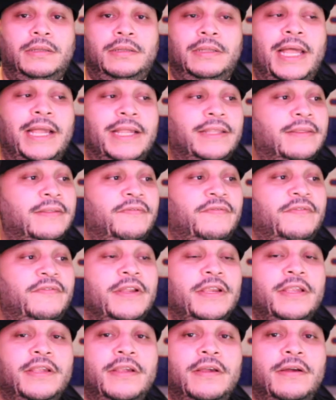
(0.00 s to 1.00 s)
like the
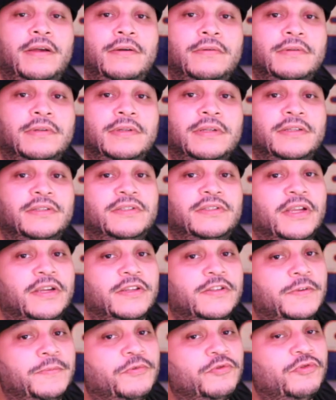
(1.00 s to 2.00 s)
video, consider
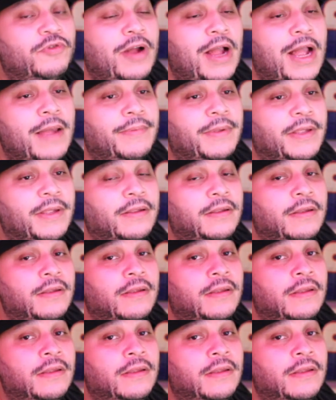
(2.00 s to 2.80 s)
subscribing.